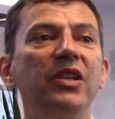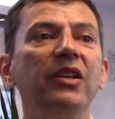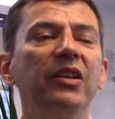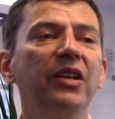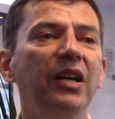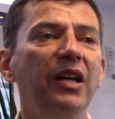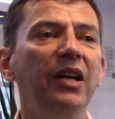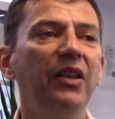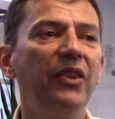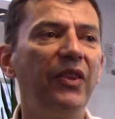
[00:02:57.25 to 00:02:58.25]
And
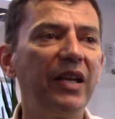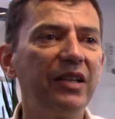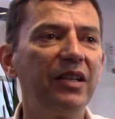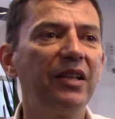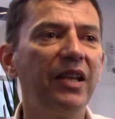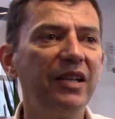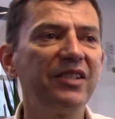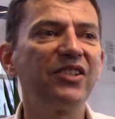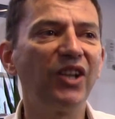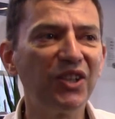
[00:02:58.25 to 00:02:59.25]
that then
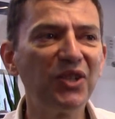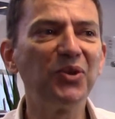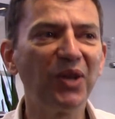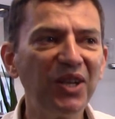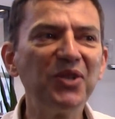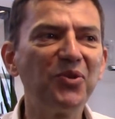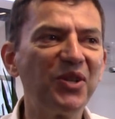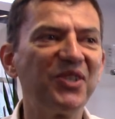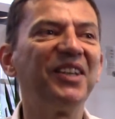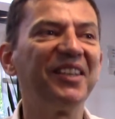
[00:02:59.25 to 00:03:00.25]
it started to get
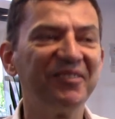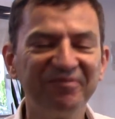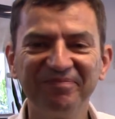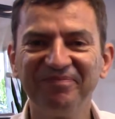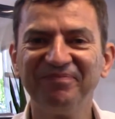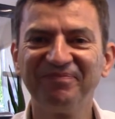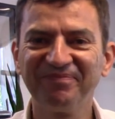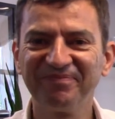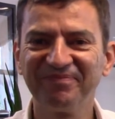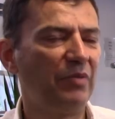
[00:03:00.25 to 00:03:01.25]
interesting.
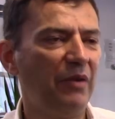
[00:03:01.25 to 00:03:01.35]
I